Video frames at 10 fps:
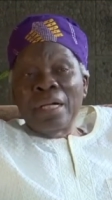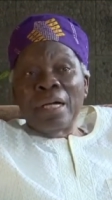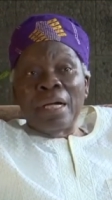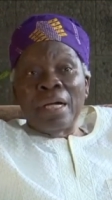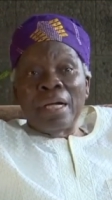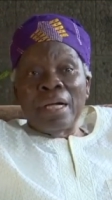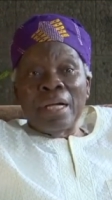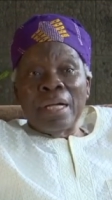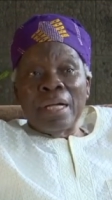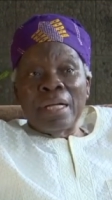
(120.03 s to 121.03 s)

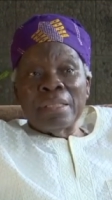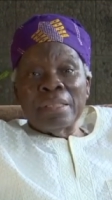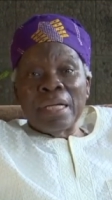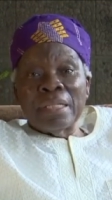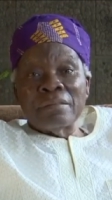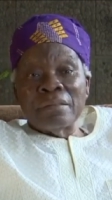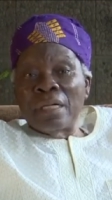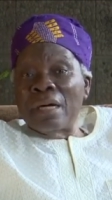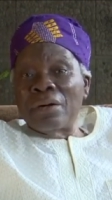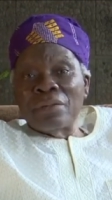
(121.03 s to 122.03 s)
uh, that
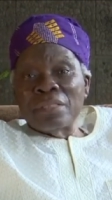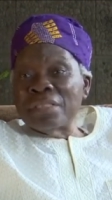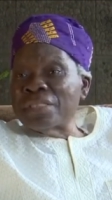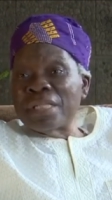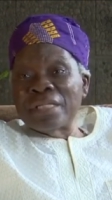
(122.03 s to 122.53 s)
now this thing